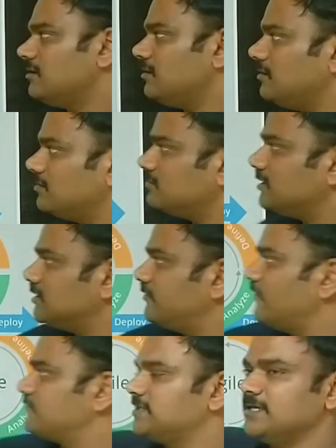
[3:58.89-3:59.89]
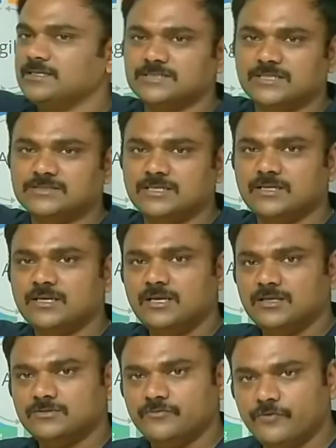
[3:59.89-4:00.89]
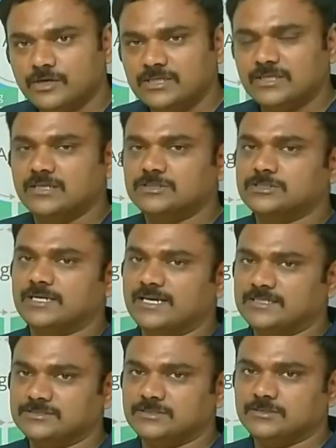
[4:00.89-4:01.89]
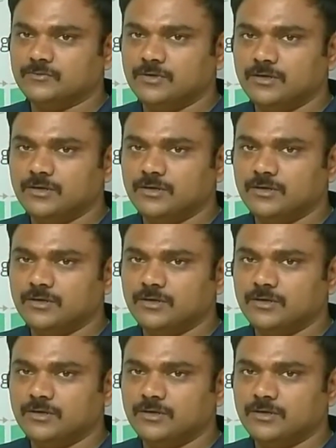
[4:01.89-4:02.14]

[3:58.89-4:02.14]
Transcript: Other way of saying is, I say the vertical slice that